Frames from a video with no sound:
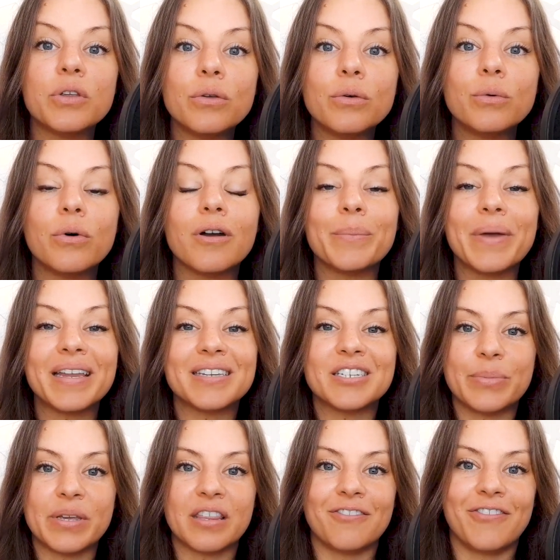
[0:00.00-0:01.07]
You are meant
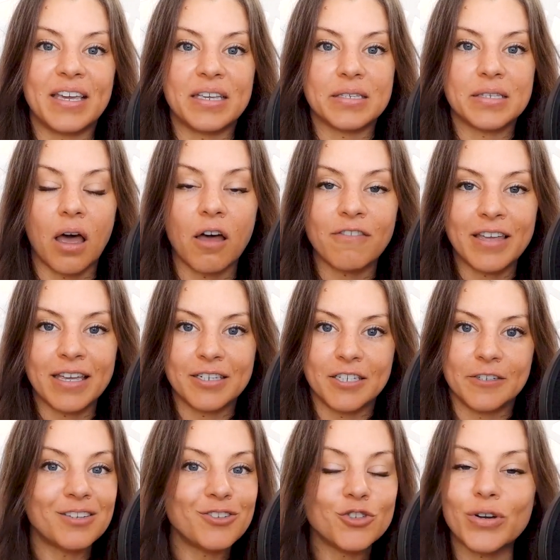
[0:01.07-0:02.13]
to be the face of it.
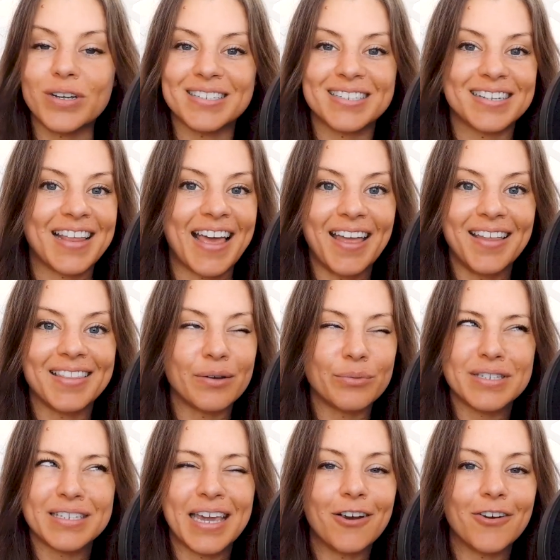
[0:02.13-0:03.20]
I didn't trust in that. That
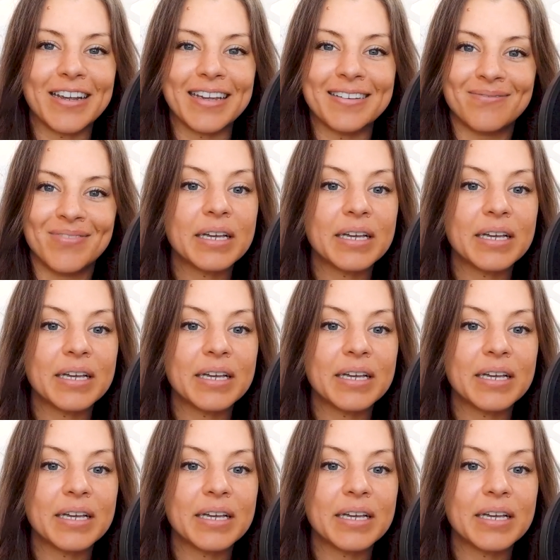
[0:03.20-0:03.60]
was scary.